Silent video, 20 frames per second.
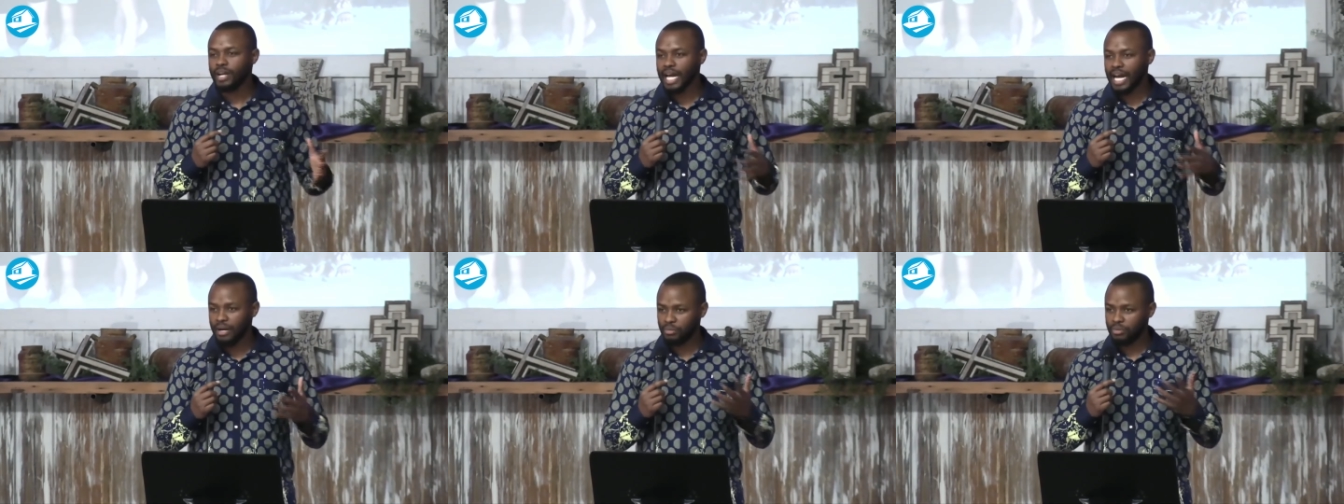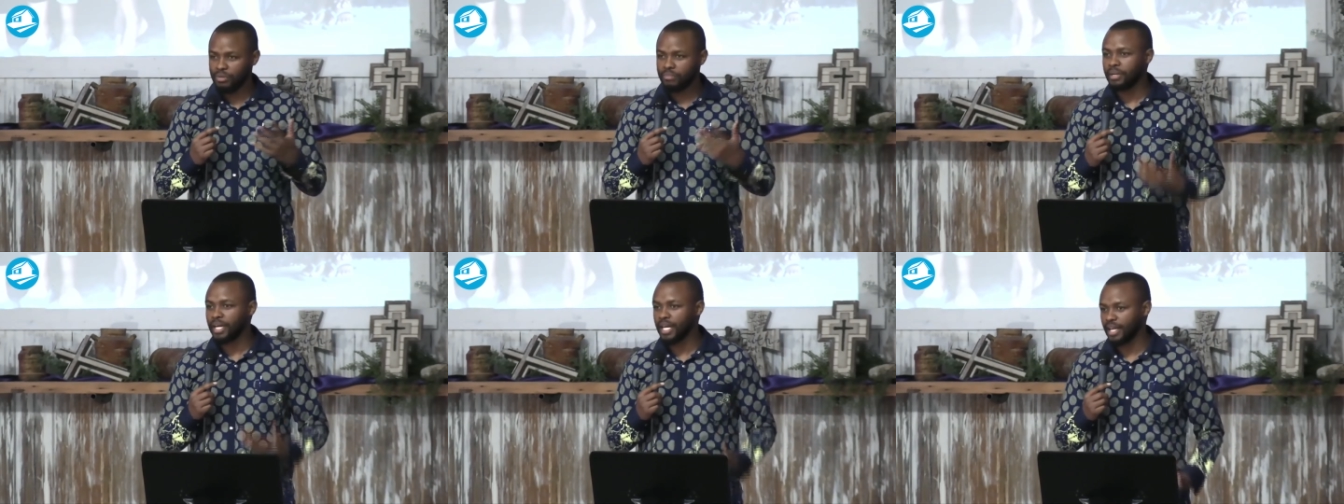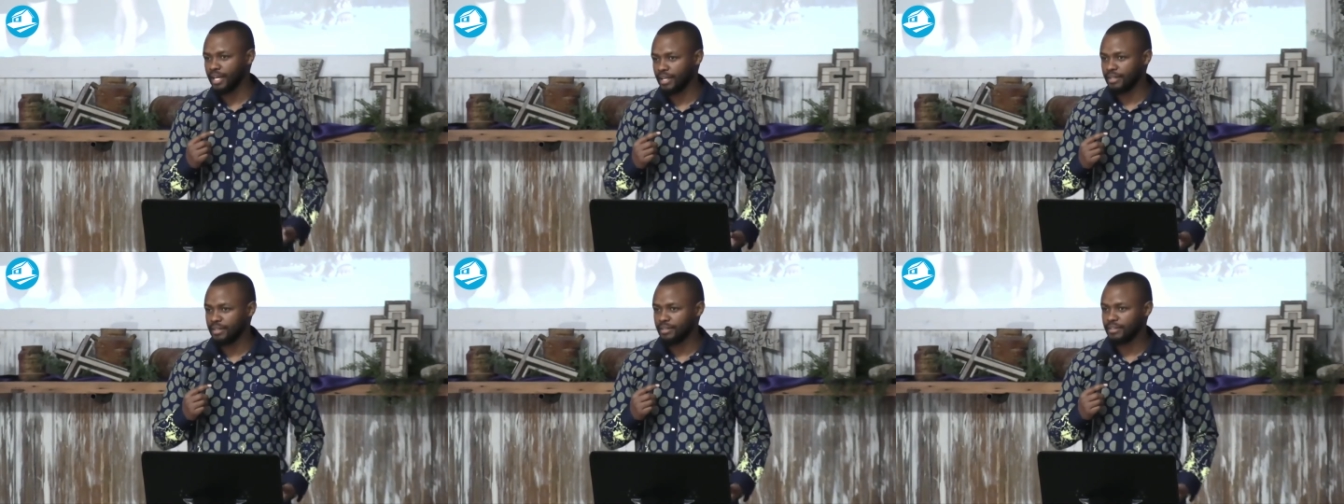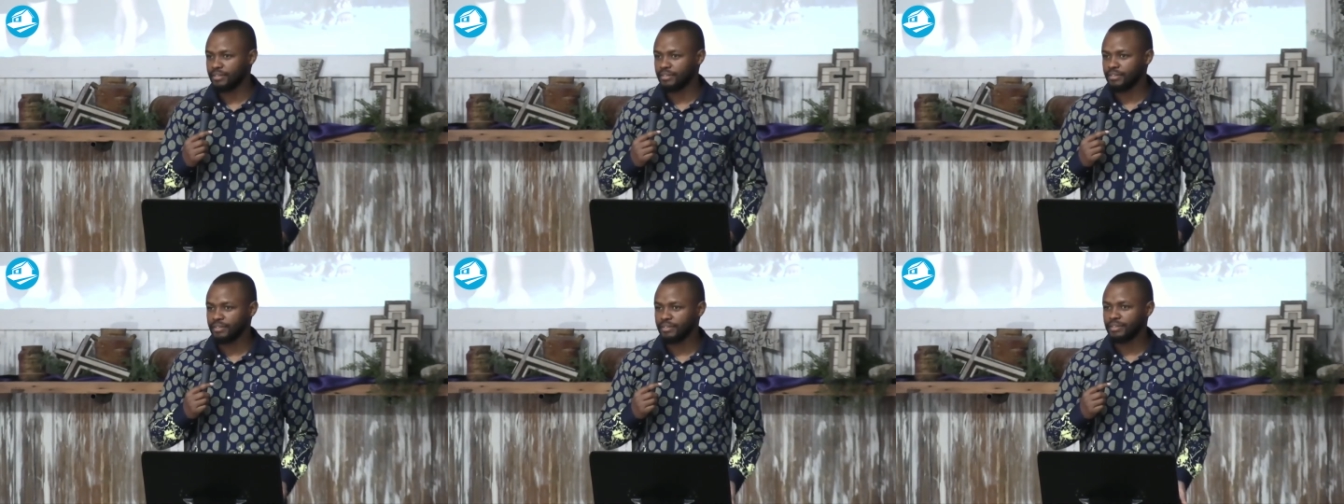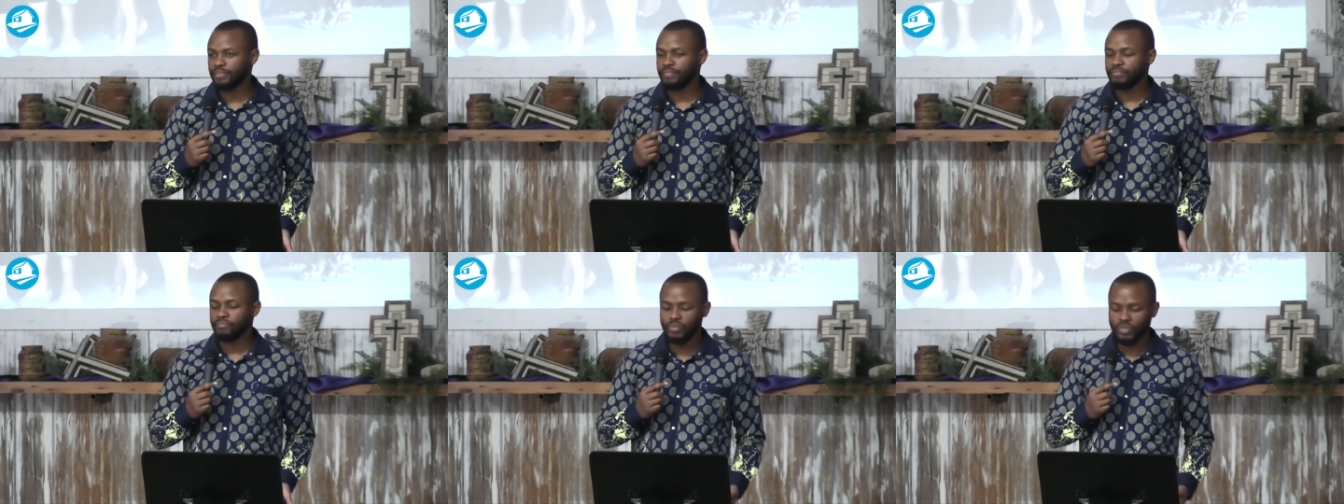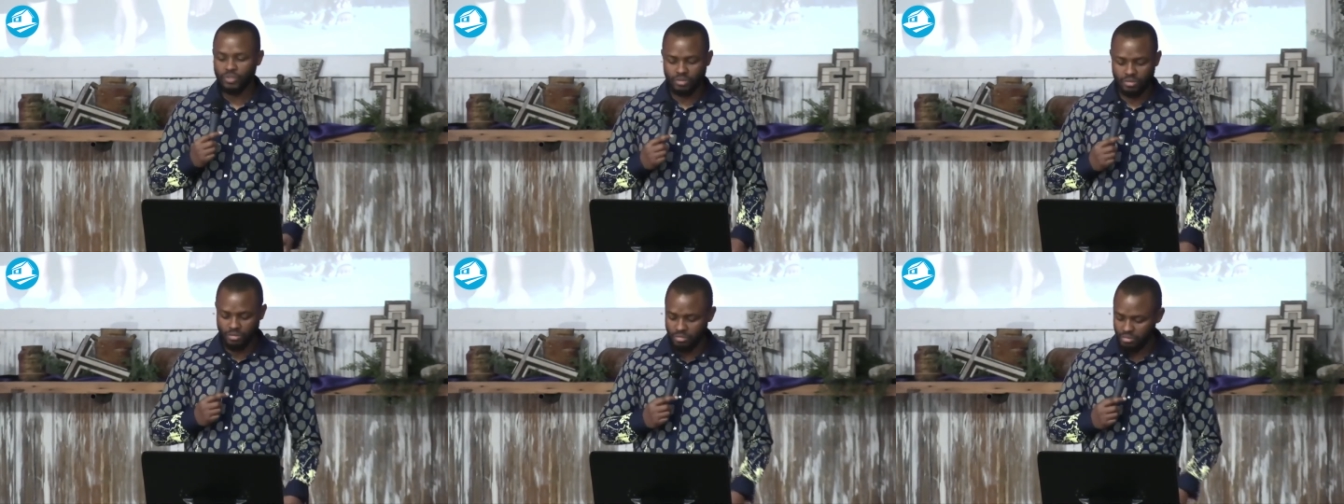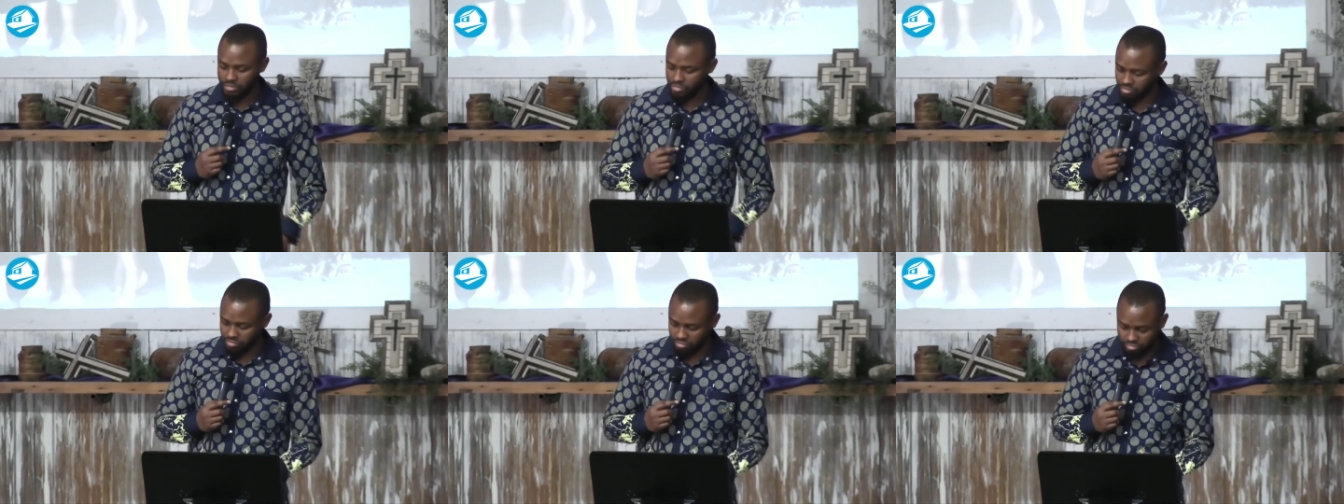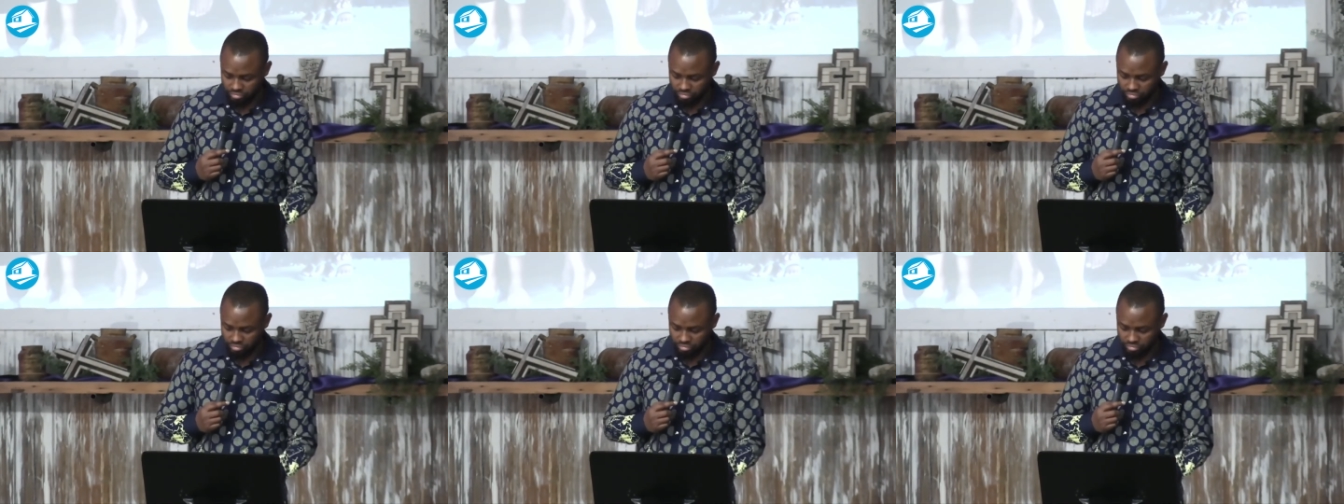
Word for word: I will pay. So